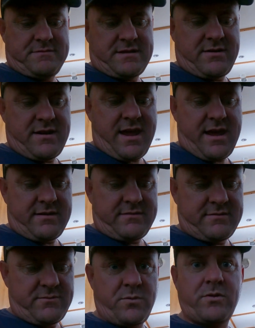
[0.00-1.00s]
So yeah,
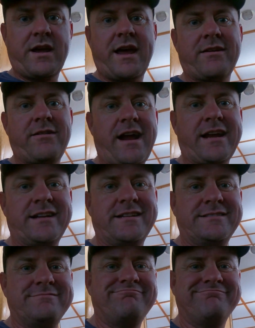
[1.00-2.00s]
we'll get cracking
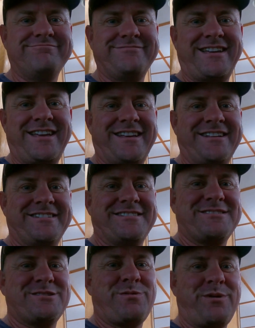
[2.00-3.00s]
and yeah,
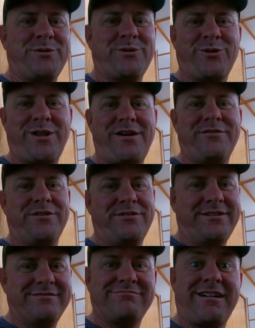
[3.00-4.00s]
swap it all
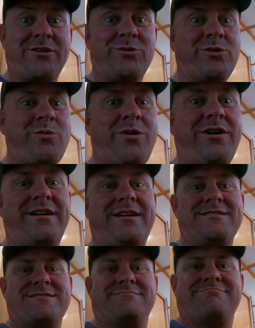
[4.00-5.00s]
over and run all the
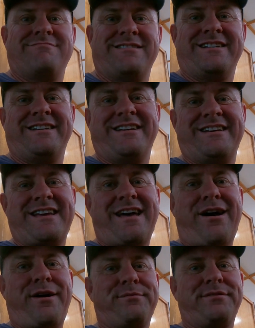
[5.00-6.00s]
wires and
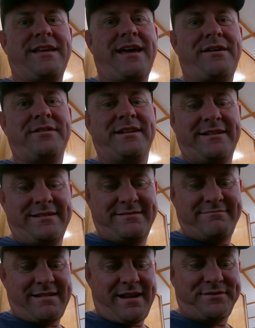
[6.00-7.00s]
hopefully have it in
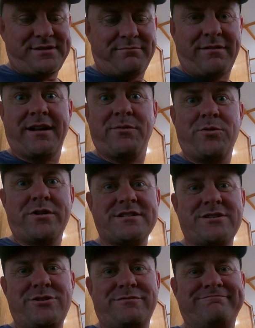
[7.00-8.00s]
and have some running water
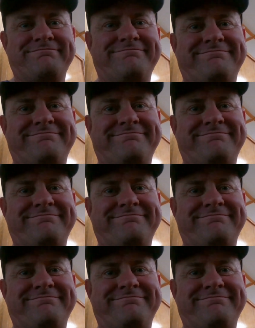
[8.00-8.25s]
soon.